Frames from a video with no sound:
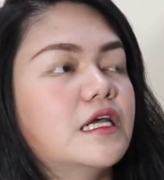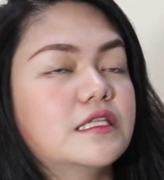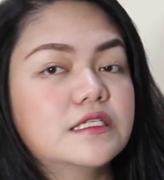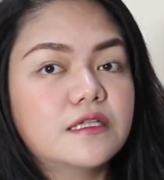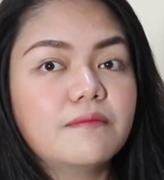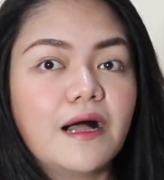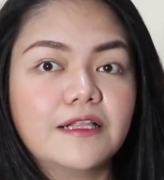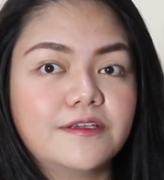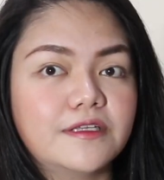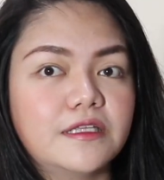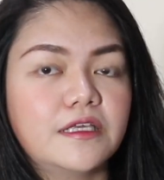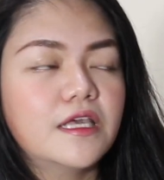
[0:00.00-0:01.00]
that's the
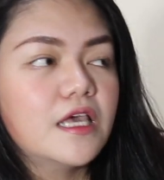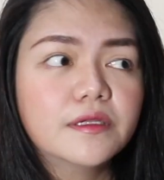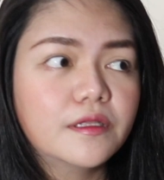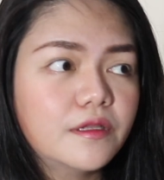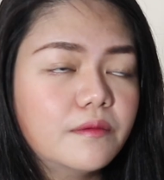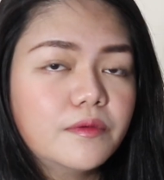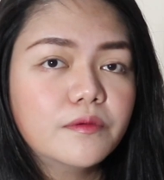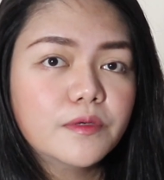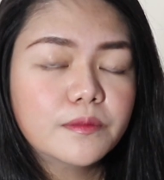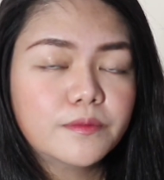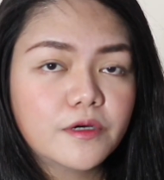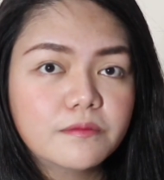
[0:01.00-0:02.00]
balcony. The number
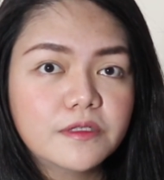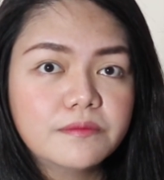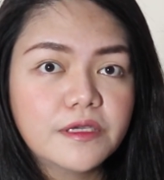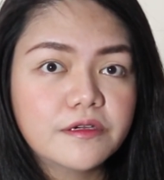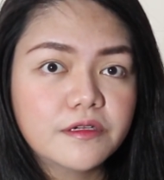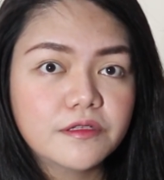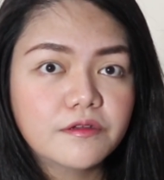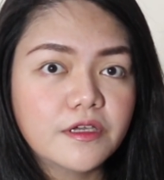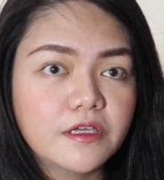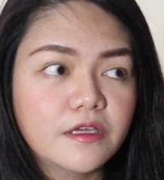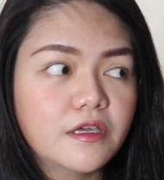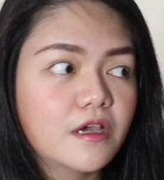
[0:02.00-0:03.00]
one problem here in
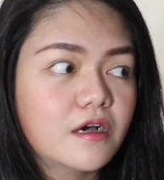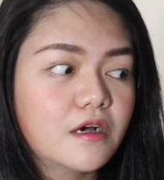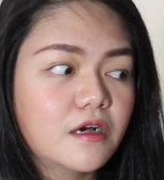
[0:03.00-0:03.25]
UAE,